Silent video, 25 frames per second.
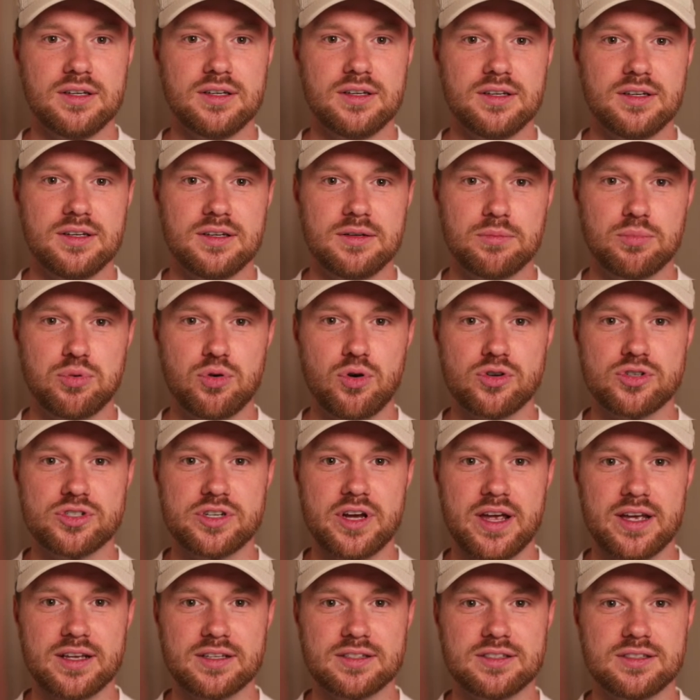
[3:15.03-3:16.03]

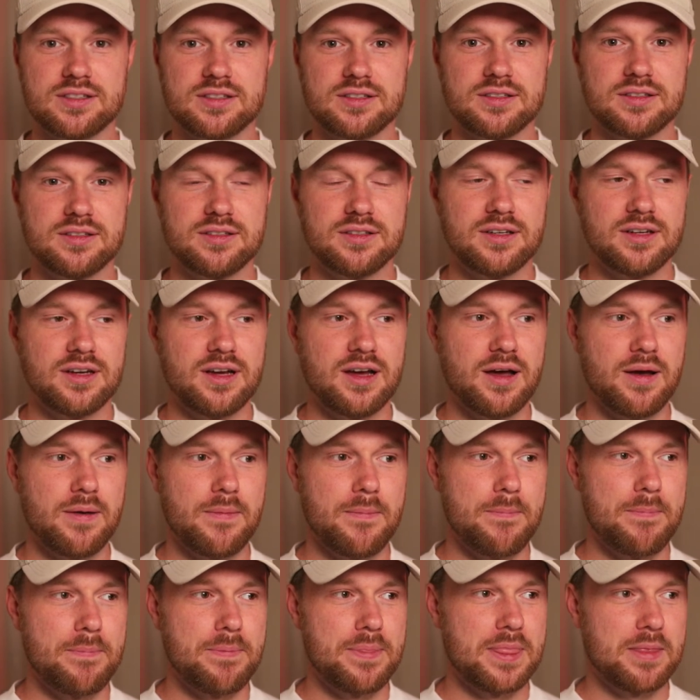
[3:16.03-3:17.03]
project,
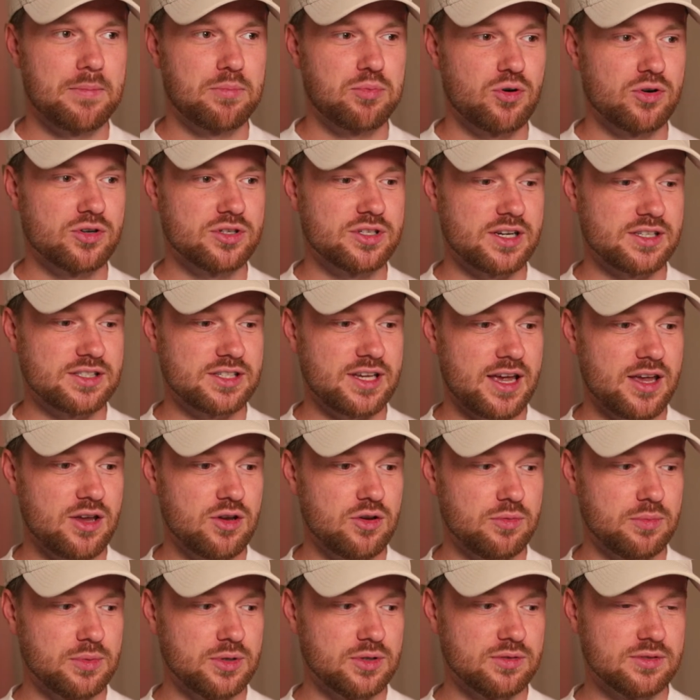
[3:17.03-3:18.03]
Project
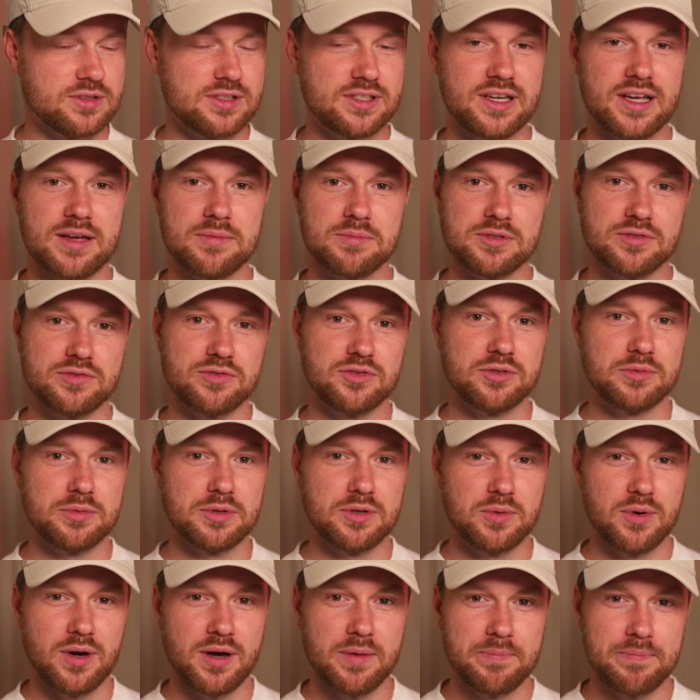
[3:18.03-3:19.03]
Ayumu, to get into Formula
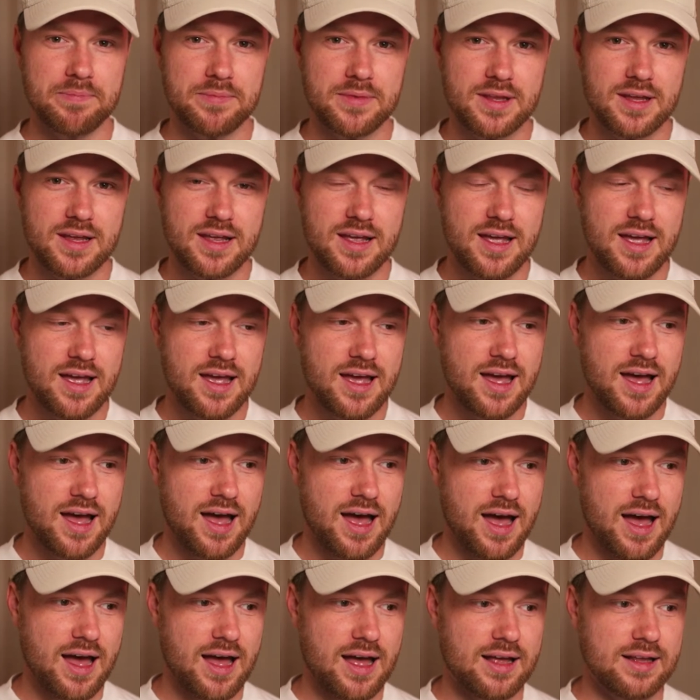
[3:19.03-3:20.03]
One,
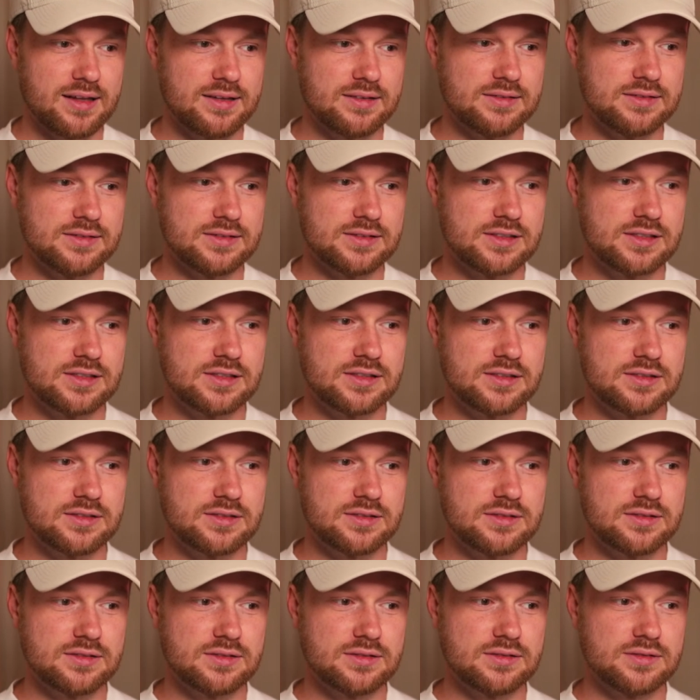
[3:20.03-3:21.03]
and
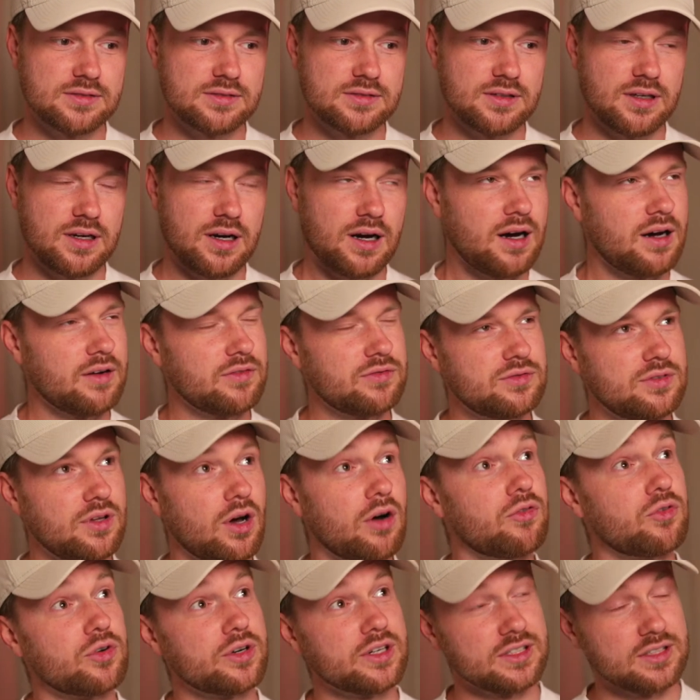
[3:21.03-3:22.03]
I've
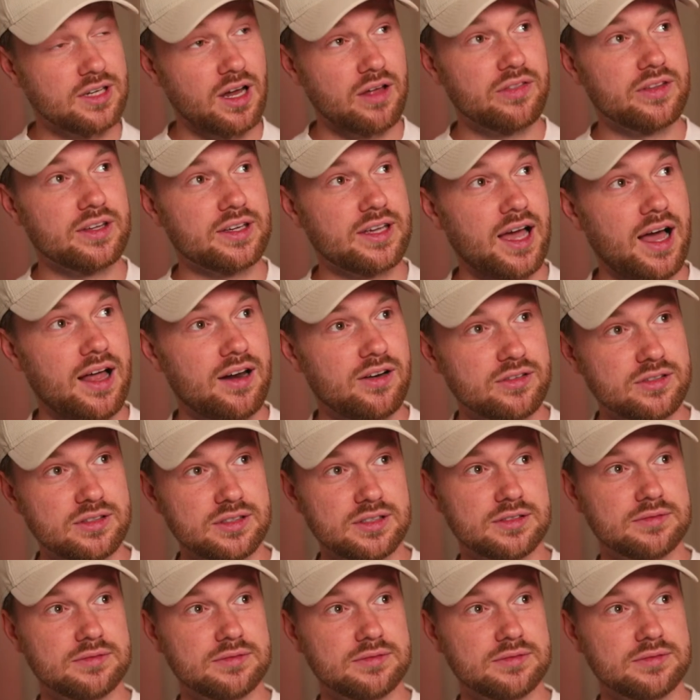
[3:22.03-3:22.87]
already done the Catalonia